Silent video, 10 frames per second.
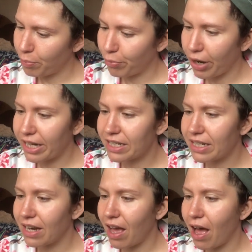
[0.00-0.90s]

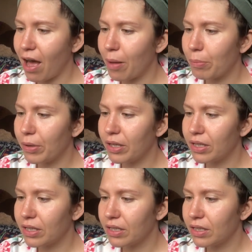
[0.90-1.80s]
Brighten Up.
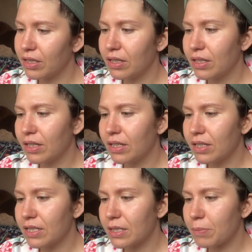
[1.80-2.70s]

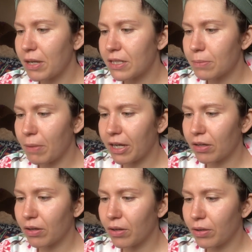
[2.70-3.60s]
Dispense
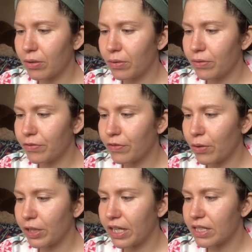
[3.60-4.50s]

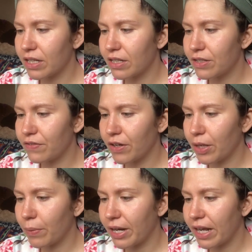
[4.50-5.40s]
microfoliant onto
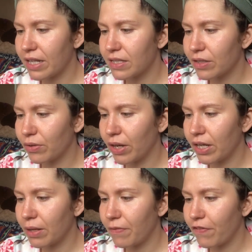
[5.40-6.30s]
very wet hands and
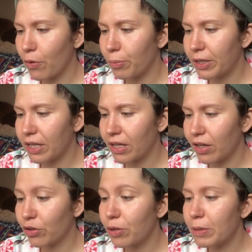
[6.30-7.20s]
create a
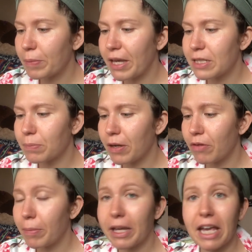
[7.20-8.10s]
creamy base by
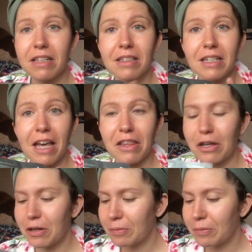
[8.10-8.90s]
rubbing hands together.